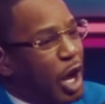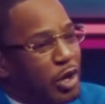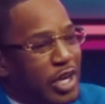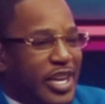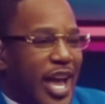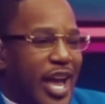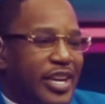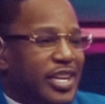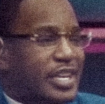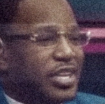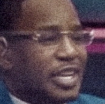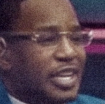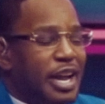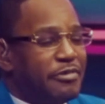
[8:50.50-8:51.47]
when you take
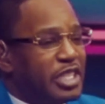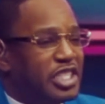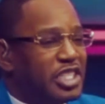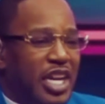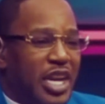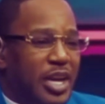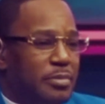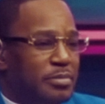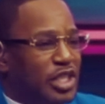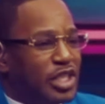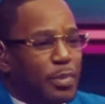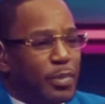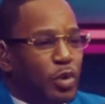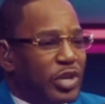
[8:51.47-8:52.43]
the whole pie,
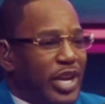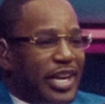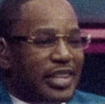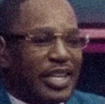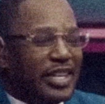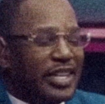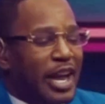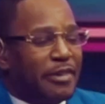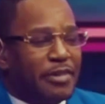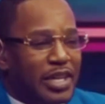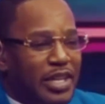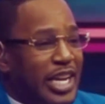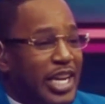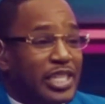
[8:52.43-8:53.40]
it's all
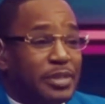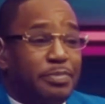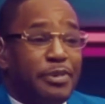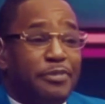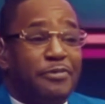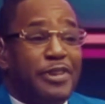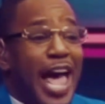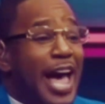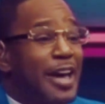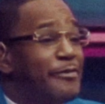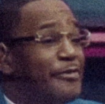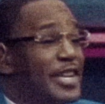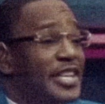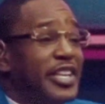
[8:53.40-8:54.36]
bad. I don't
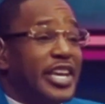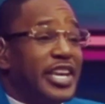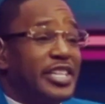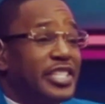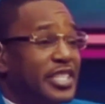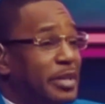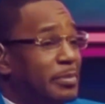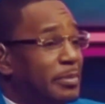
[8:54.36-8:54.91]
know, but let me know what you